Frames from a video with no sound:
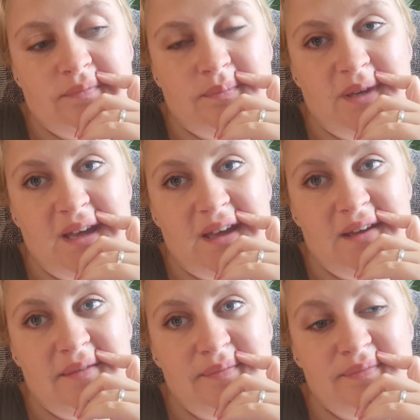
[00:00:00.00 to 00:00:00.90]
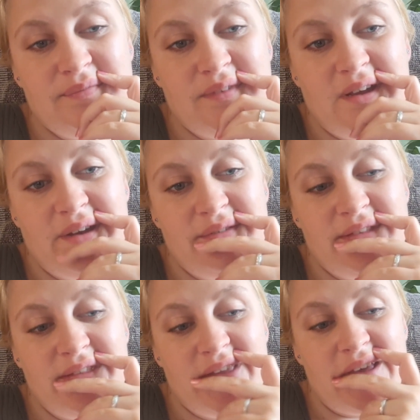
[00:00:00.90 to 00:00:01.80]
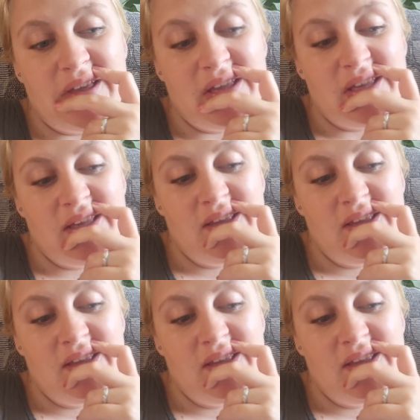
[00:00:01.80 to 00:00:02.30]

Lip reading: But yeah, other than that,